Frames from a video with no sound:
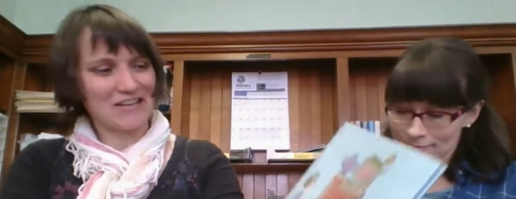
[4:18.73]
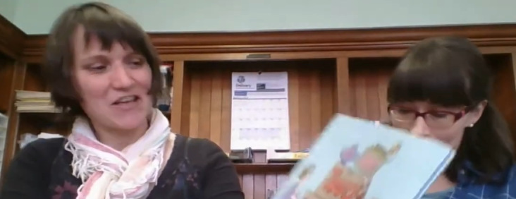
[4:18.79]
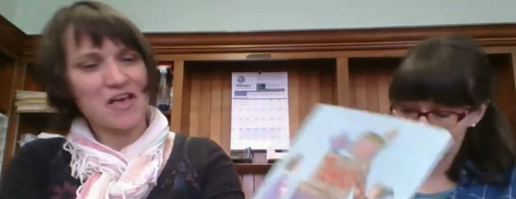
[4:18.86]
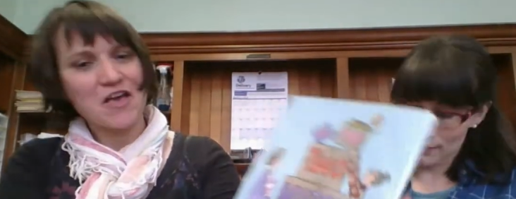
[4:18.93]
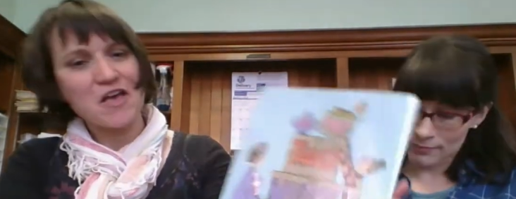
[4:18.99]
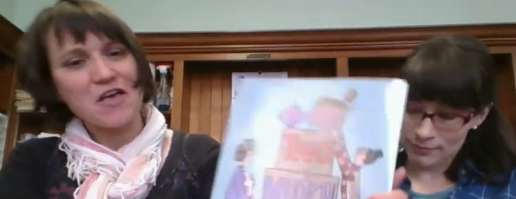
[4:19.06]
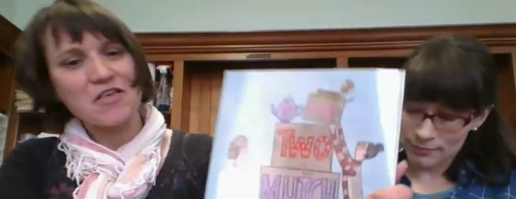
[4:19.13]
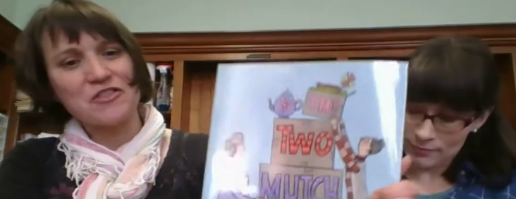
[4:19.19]

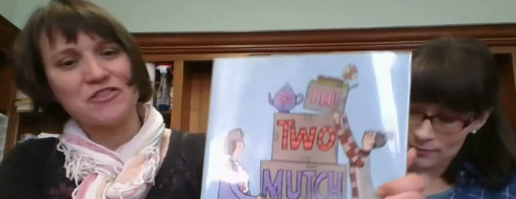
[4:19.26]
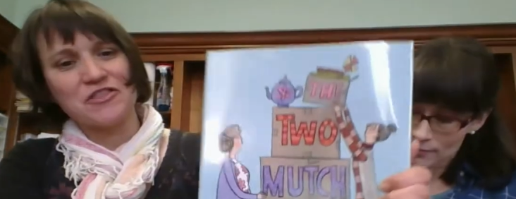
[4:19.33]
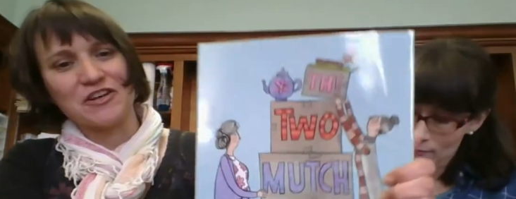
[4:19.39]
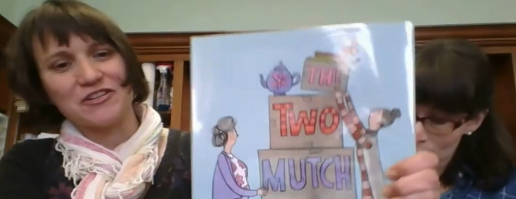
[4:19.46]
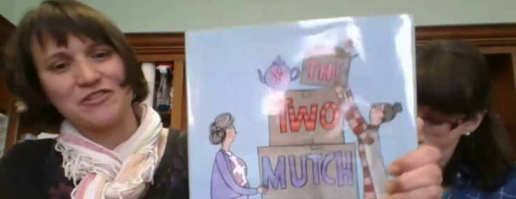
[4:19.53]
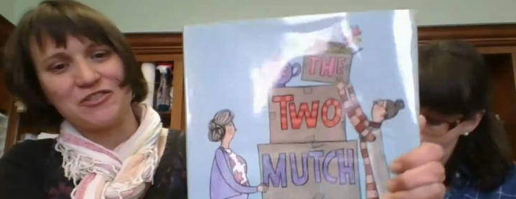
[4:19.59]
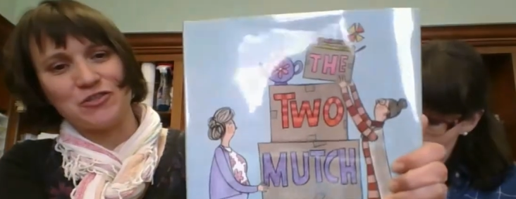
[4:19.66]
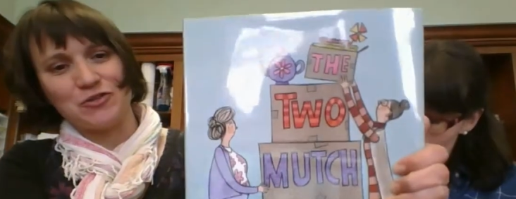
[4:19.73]

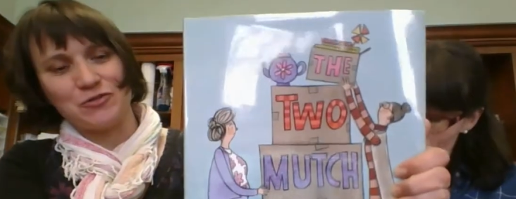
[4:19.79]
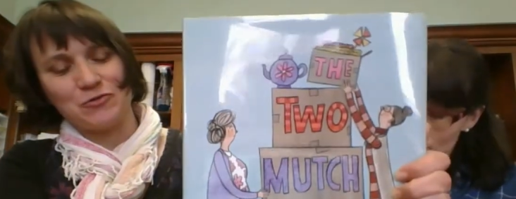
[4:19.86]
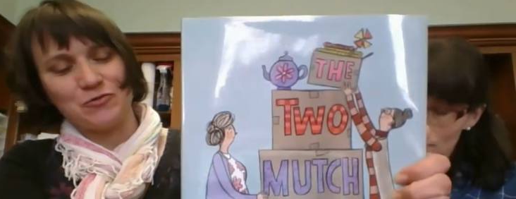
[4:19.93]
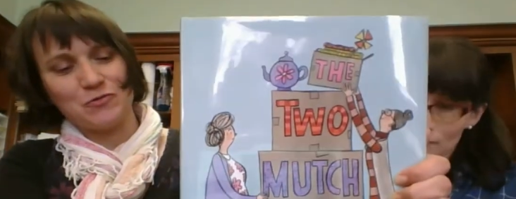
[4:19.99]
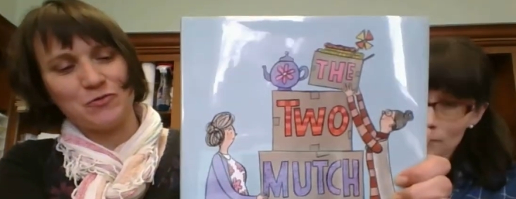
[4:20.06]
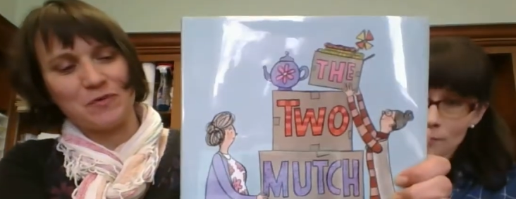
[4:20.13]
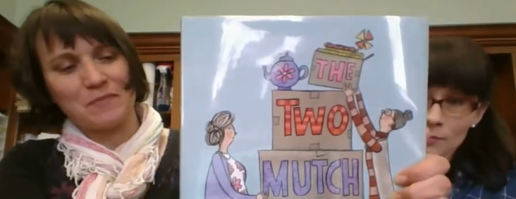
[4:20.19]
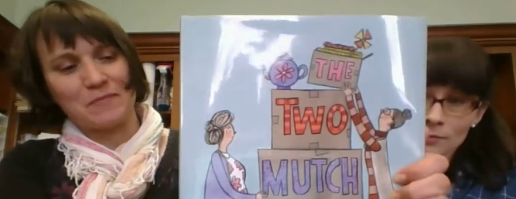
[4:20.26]
Speaker 1: The
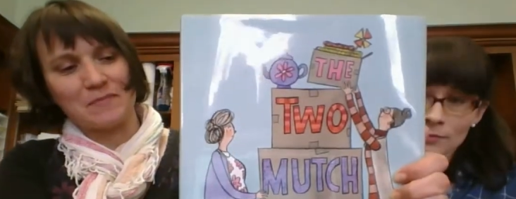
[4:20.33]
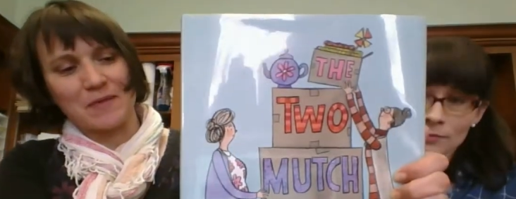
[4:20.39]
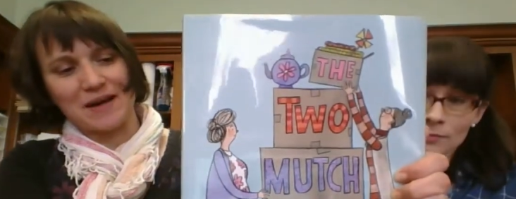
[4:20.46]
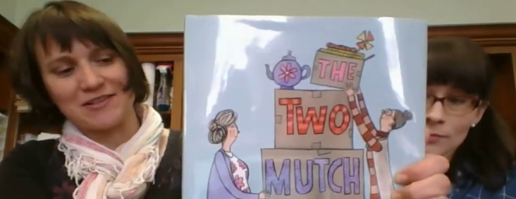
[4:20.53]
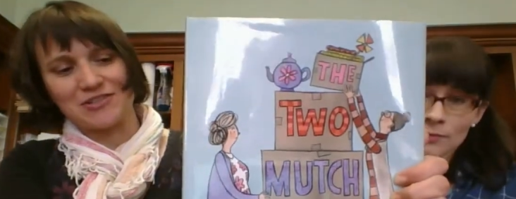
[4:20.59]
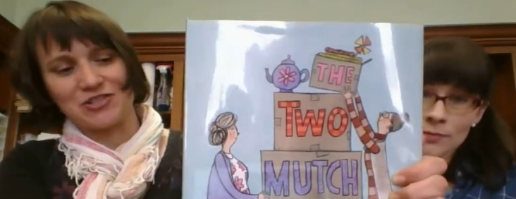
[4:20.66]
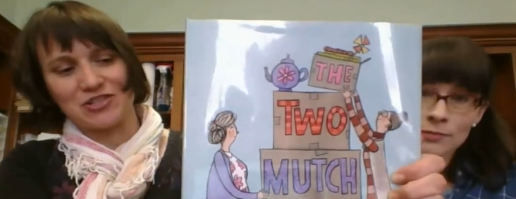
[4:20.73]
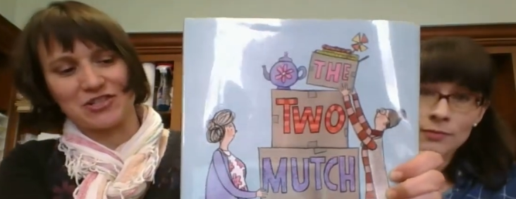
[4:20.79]
Too
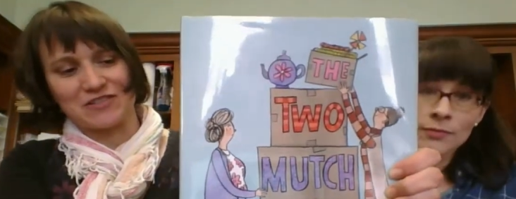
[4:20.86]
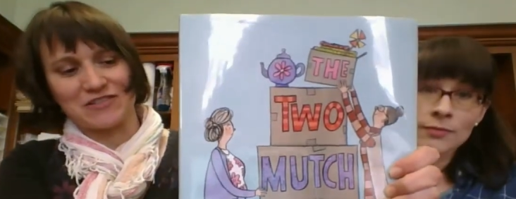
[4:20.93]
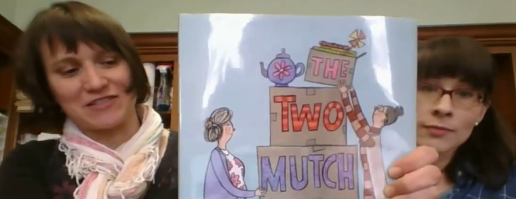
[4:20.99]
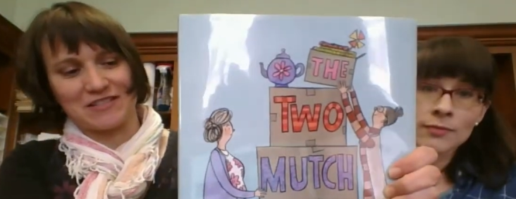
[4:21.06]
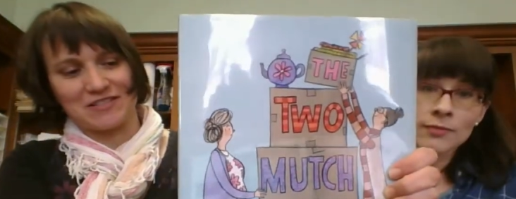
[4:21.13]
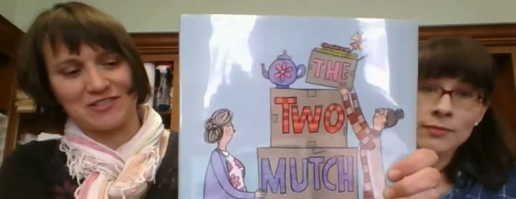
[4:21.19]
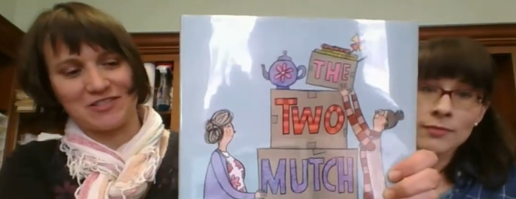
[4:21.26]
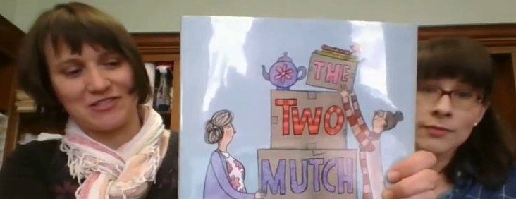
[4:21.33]
Much
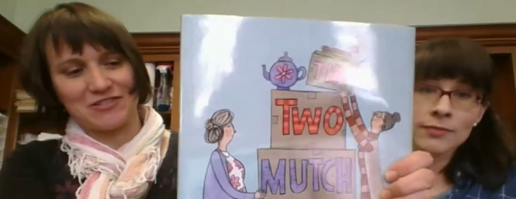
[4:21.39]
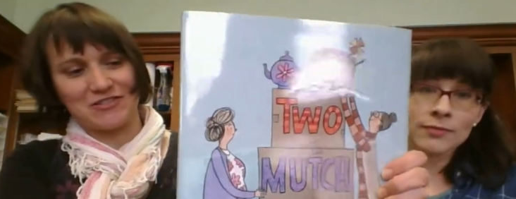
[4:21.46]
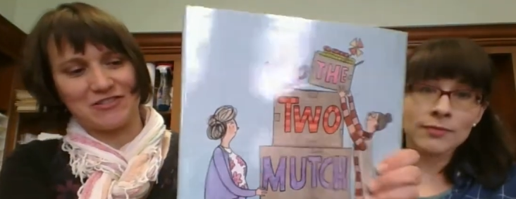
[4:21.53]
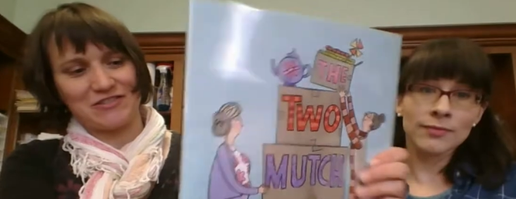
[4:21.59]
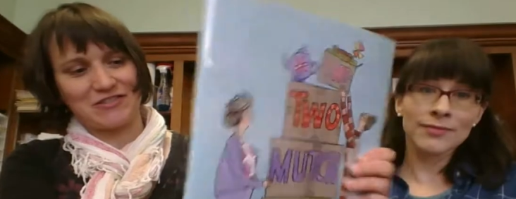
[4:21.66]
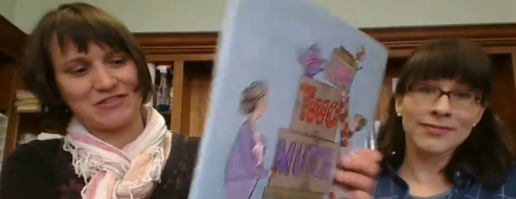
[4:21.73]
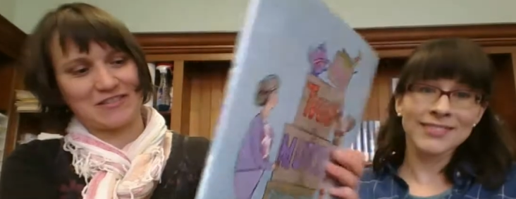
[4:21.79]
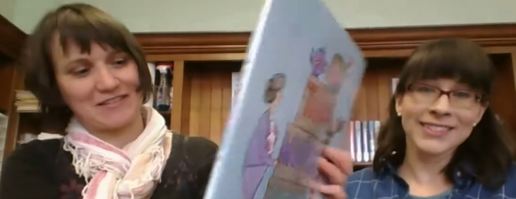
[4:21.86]

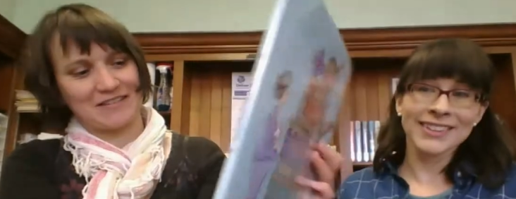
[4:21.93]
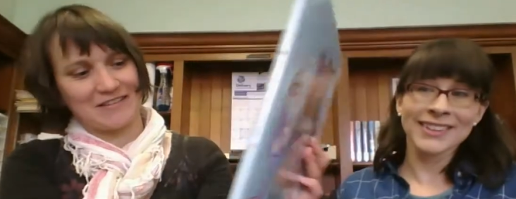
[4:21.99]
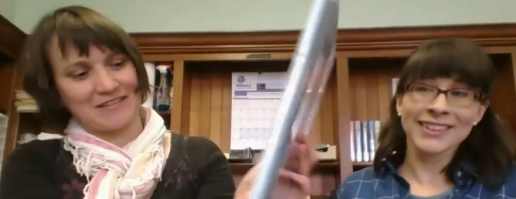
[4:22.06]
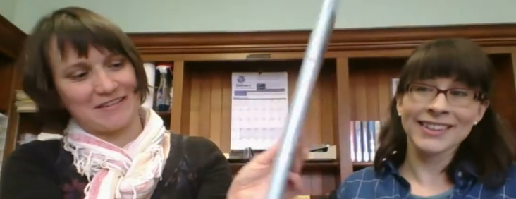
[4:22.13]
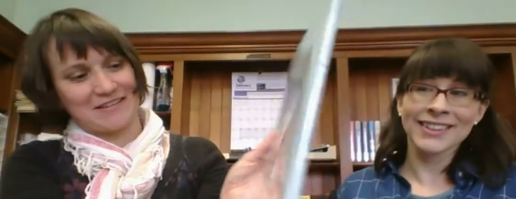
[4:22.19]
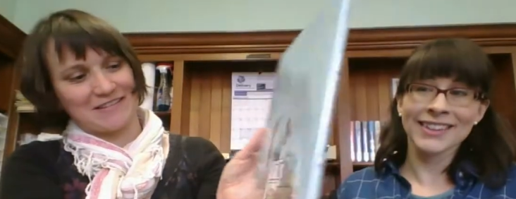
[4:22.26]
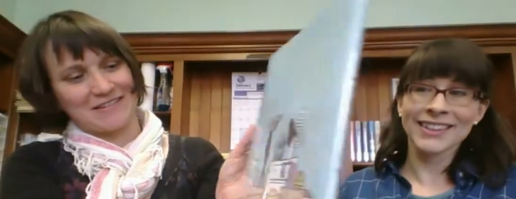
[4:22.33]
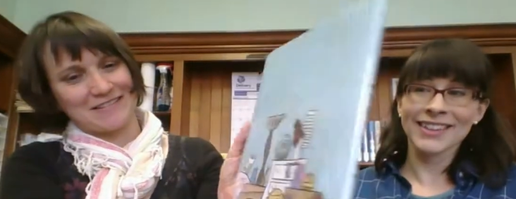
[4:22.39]
Sisters.
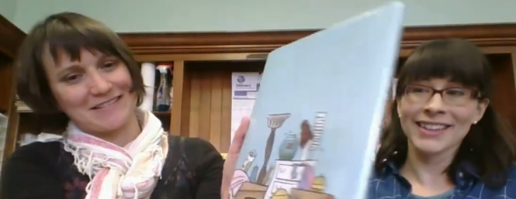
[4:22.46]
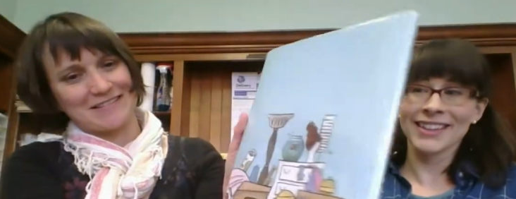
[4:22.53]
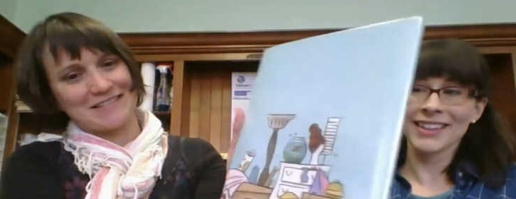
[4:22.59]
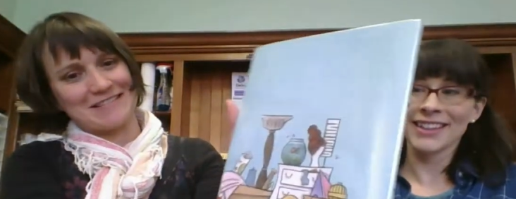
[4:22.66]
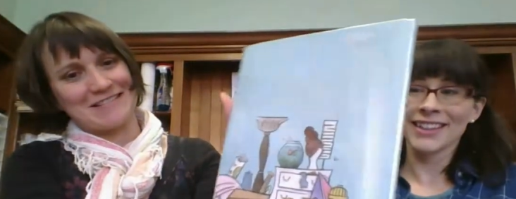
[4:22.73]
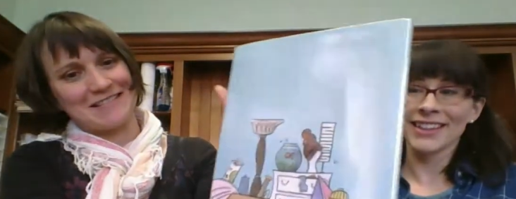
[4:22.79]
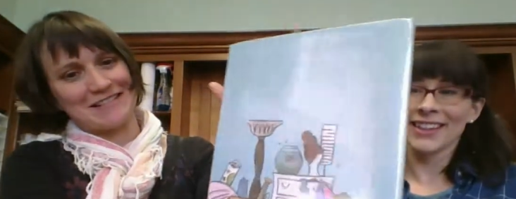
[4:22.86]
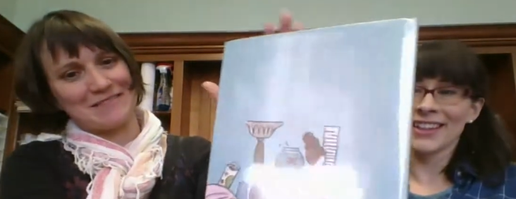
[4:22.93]
You
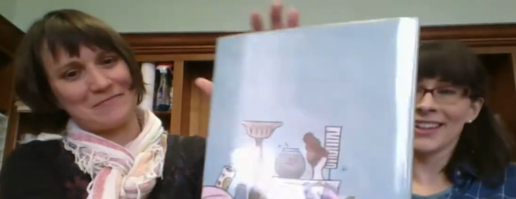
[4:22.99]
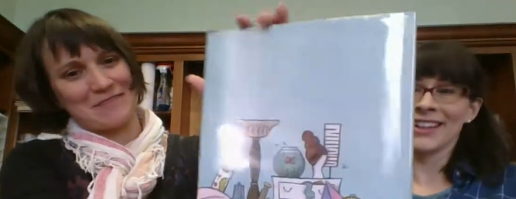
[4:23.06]
can see the